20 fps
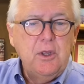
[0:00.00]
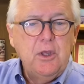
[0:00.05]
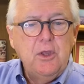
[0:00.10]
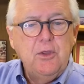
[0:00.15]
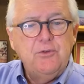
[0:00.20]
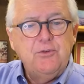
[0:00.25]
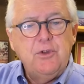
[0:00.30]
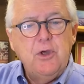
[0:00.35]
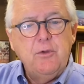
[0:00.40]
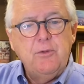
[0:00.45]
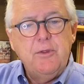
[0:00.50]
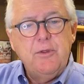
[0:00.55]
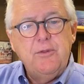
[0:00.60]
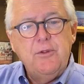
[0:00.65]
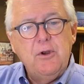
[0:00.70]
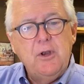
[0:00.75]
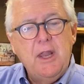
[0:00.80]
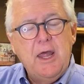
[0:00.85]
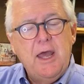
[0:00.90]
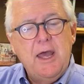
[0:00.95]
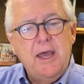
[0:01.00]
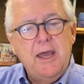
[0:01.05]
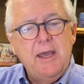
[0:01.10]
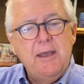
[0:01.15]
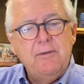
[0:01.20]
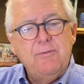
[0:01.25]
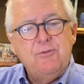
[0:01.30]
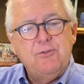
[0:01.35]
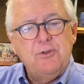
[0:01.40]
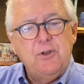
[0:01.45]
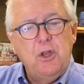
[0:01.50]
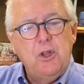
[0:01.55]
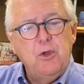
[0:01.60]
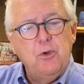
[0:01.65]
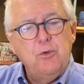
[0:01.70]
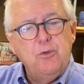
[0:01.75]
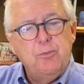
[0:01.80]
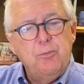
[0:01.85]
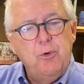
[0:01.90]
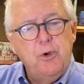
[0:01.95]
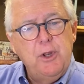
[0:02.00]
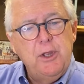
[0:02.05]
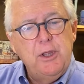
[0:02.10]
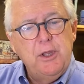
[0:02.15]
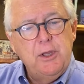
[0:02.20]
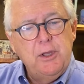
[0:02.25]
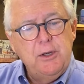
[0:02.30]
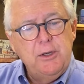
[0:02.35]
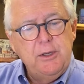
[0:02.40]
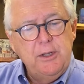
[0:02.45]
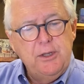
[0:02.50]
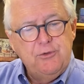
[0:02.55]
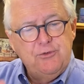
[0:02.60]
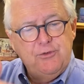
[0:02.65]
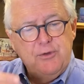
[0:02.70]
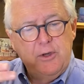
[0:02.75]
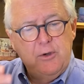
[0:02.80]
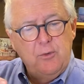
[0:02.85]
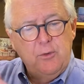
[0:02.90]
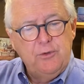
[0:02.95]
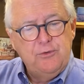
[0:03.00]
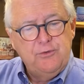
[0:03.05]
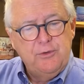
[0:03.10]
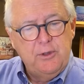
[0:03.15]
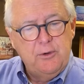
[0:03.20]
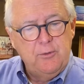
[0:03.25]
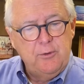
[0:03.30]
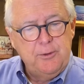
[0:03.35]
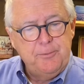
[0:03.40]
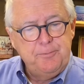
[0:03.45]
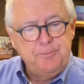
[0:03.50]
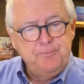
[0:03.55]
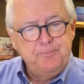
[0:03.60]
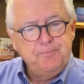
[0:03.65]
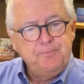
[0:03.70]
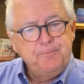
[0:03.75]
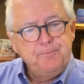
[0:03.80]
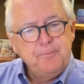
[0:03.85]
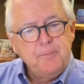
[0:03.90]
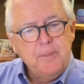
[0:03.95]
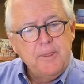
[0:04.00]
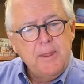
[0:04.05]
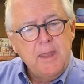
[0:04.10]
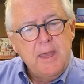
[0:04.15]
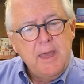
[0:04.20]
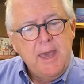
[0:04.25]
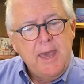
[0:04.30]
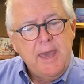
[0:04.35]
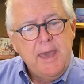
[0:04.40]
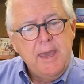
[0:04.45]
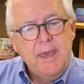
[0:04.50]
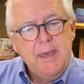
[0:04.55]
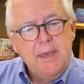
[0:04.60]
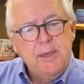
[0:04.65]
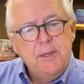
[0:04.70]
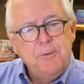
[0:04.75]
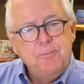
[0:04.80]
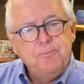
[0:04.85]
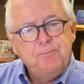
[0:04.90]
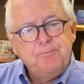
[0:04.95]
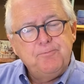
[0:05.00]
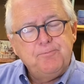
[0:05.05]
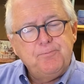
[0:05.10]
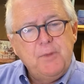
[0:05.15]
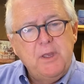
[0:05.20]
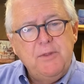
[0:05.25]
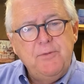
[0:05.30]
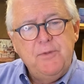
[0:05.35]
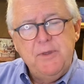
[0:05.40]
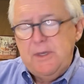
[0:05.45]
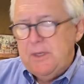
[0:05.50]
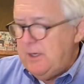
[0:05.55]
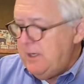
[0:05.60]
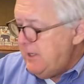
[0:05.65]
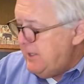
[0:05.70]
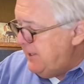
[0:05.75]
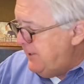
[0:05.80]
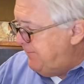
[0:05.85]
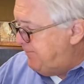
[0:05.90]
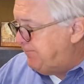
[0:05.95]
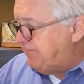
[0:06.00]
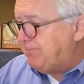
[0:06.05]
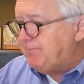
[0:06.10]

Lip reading: so that their lives loathe bread, etc., etc. And then he